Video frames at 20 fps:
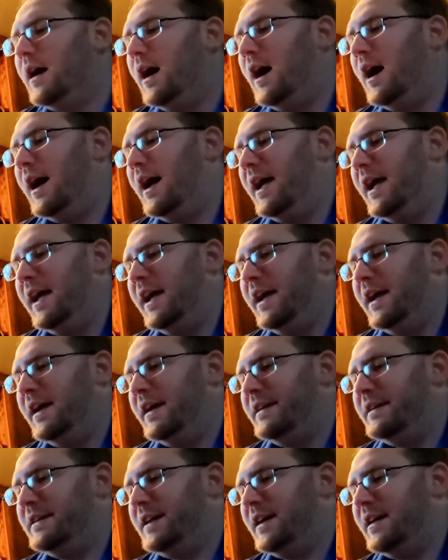
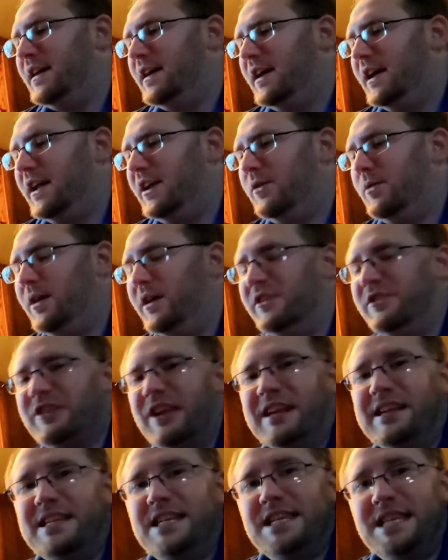And
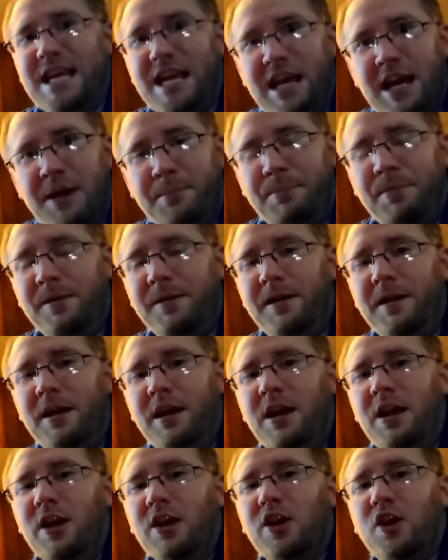anyways, Tip
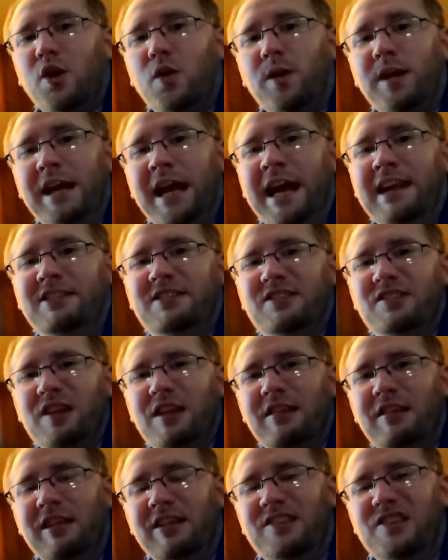creates
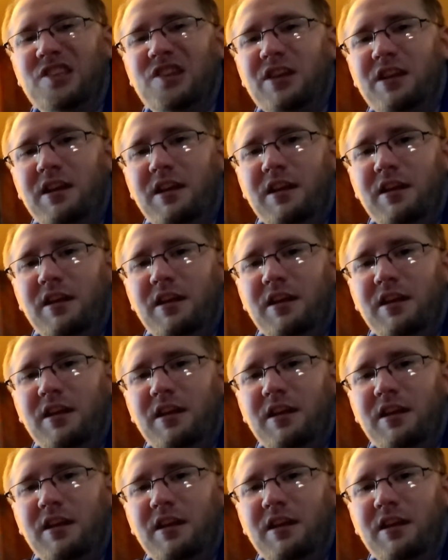this